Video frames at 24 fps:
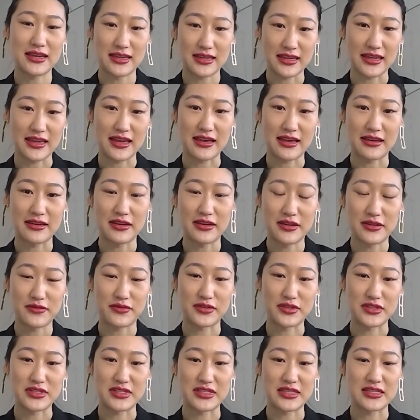Yeah,
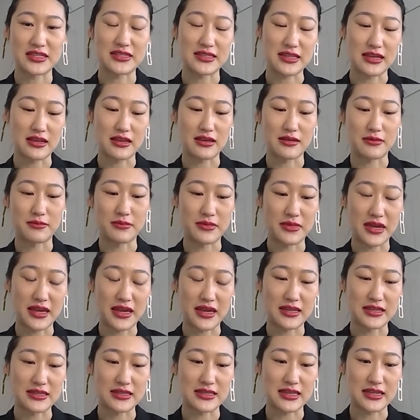versus
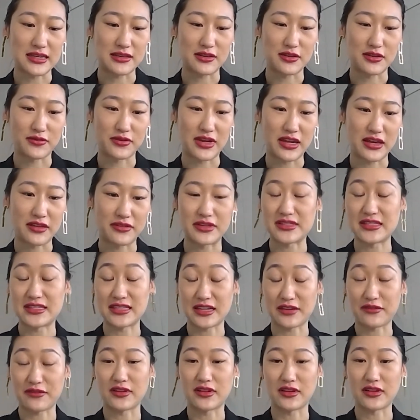at L'Oreal, that's
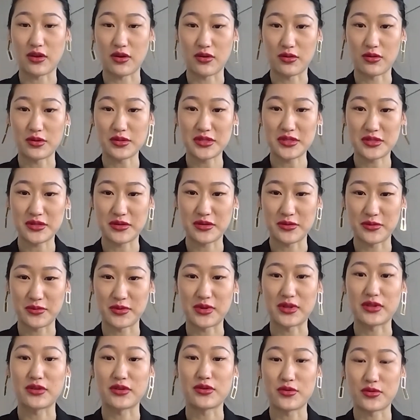definitely also
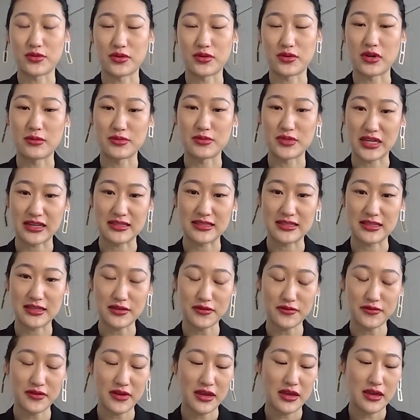one core
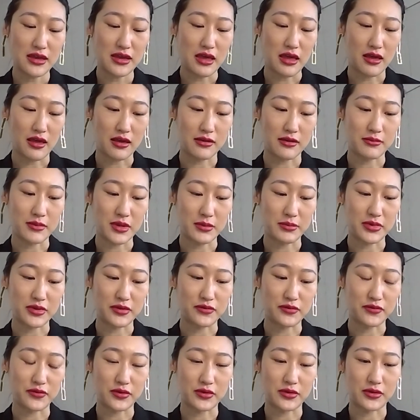objective.
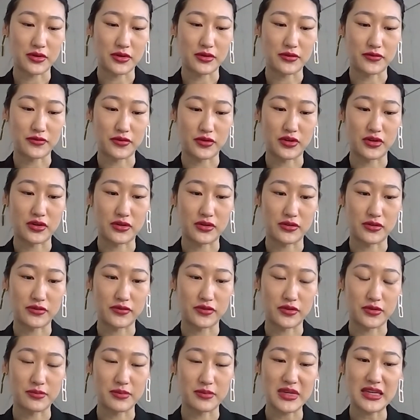But
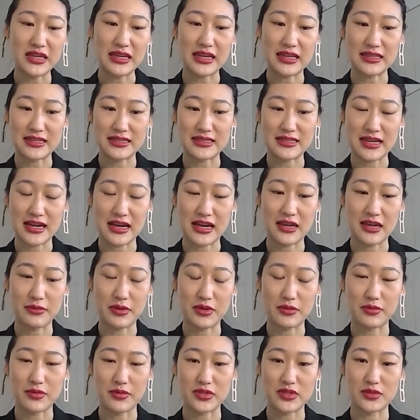for me at that time,
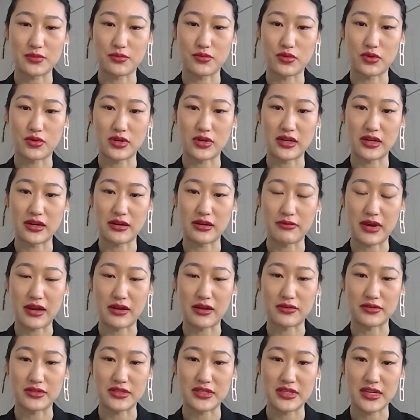it was more
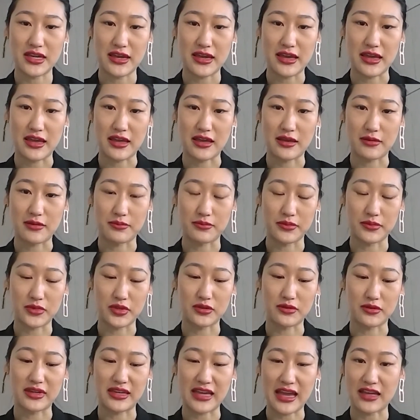around
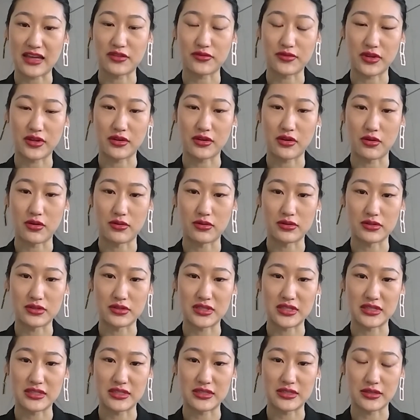gathering all
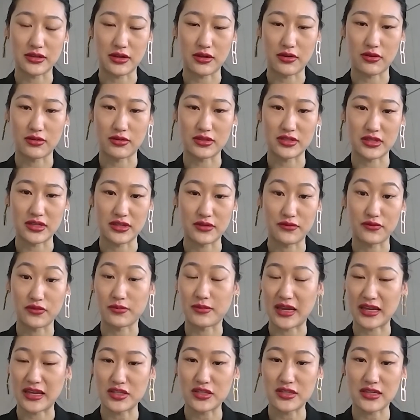the
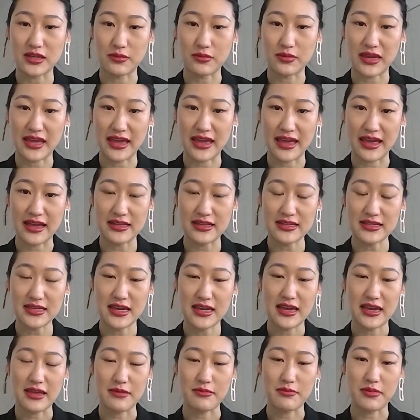information that we had
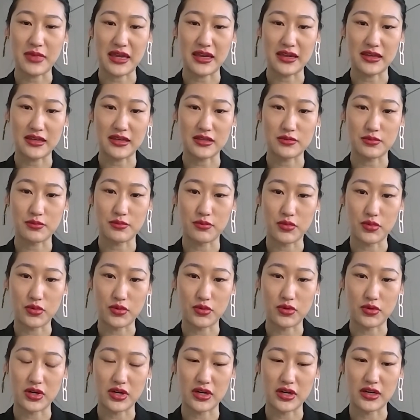and make it
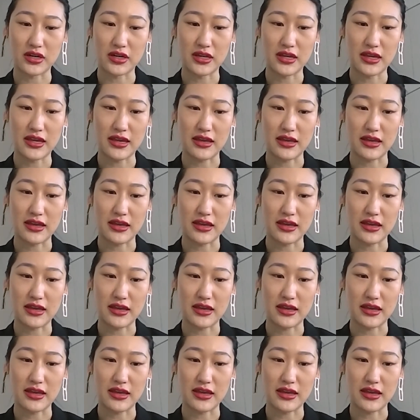more